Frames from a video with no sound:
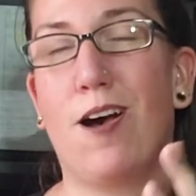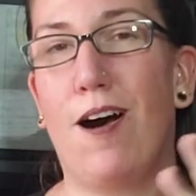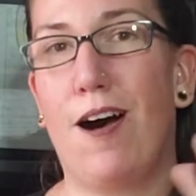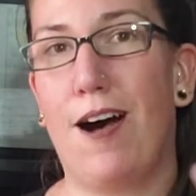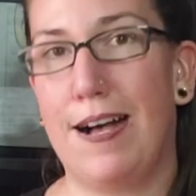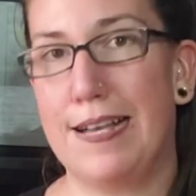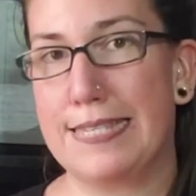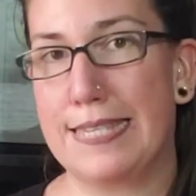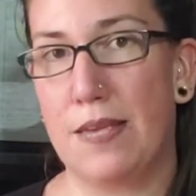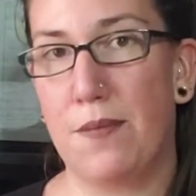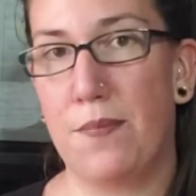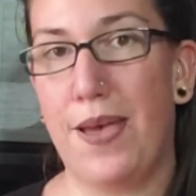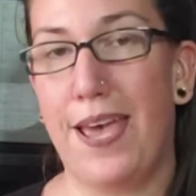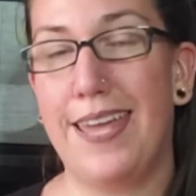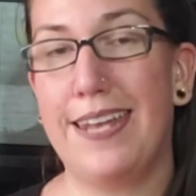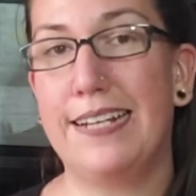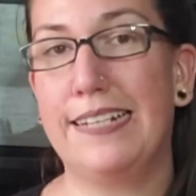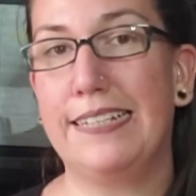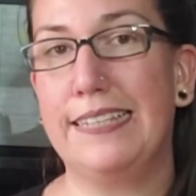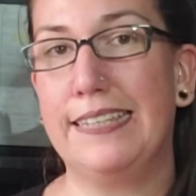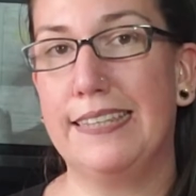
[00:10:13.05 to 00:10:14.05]
awesome,
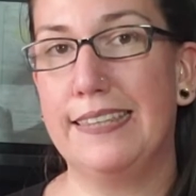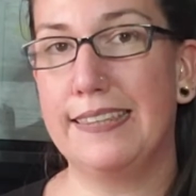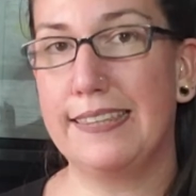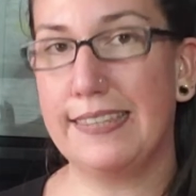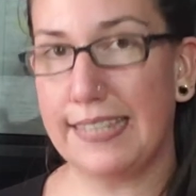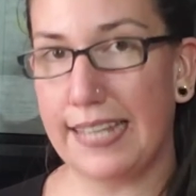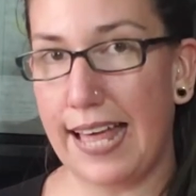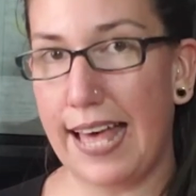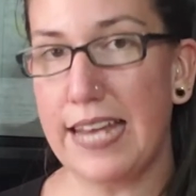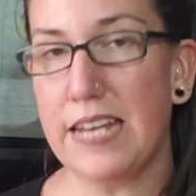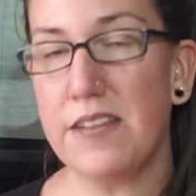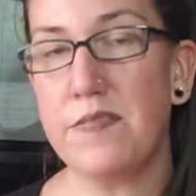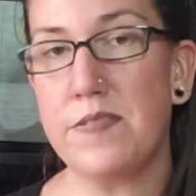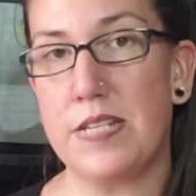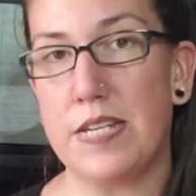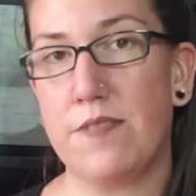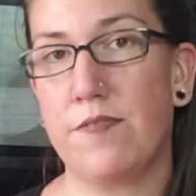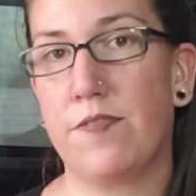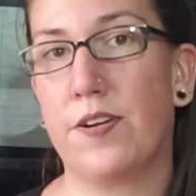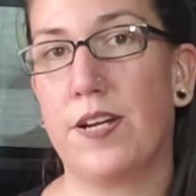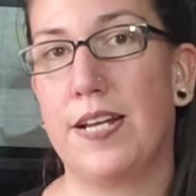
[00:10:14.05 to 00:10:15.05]
and a lot of
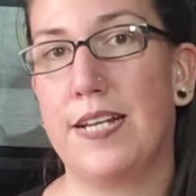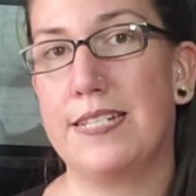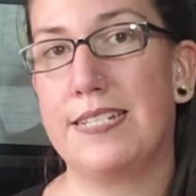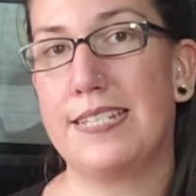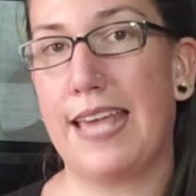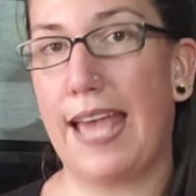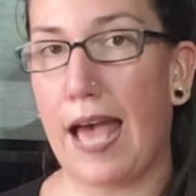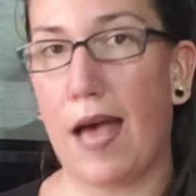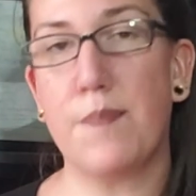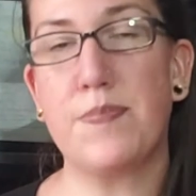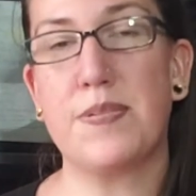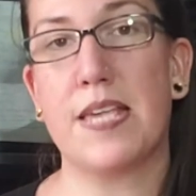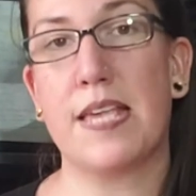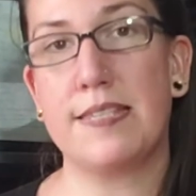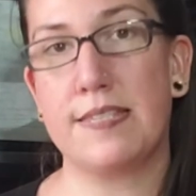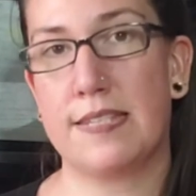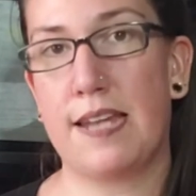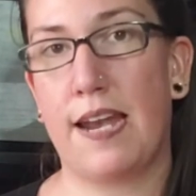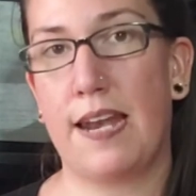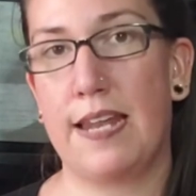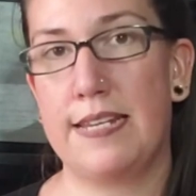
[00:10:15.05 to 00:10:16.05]
different apps and
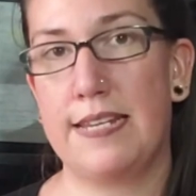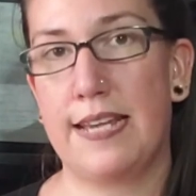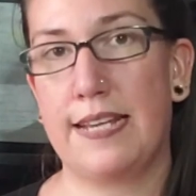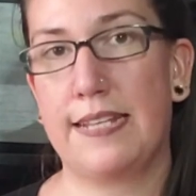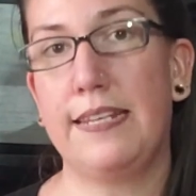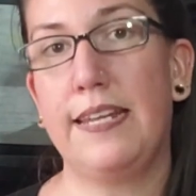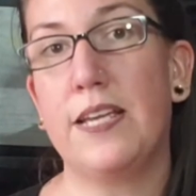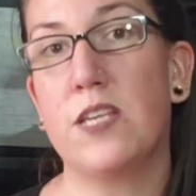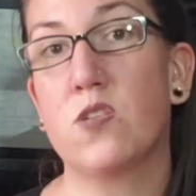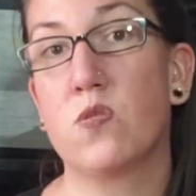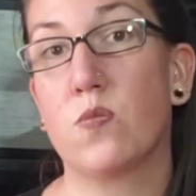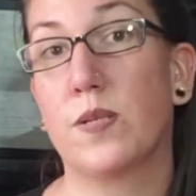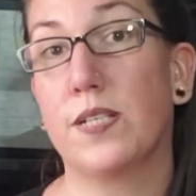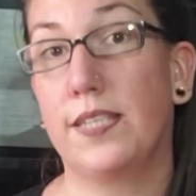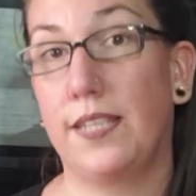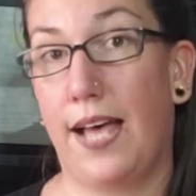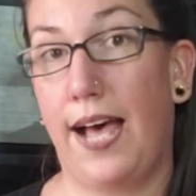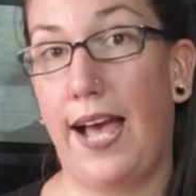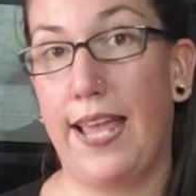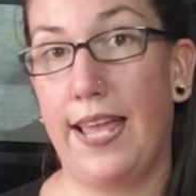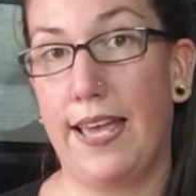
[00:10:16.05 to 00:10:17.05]
study techniques
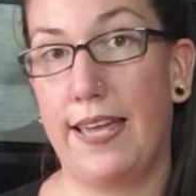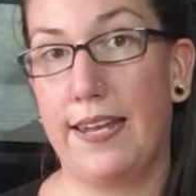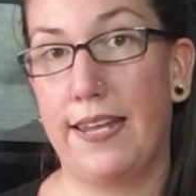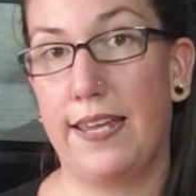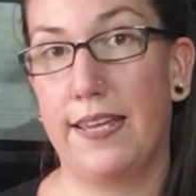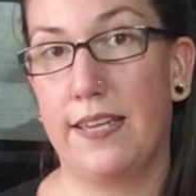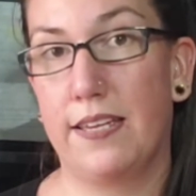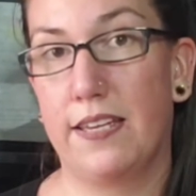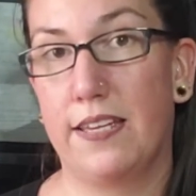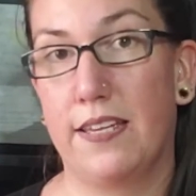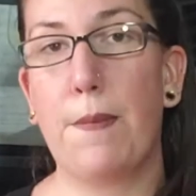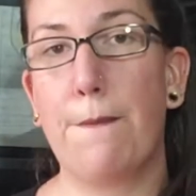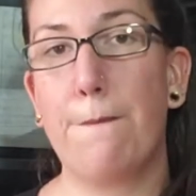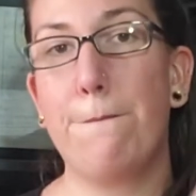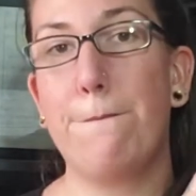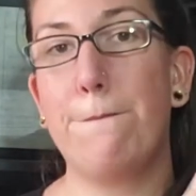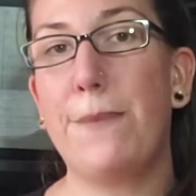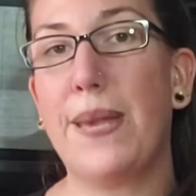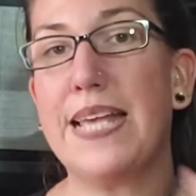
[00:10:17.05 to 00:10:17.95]
rely on it.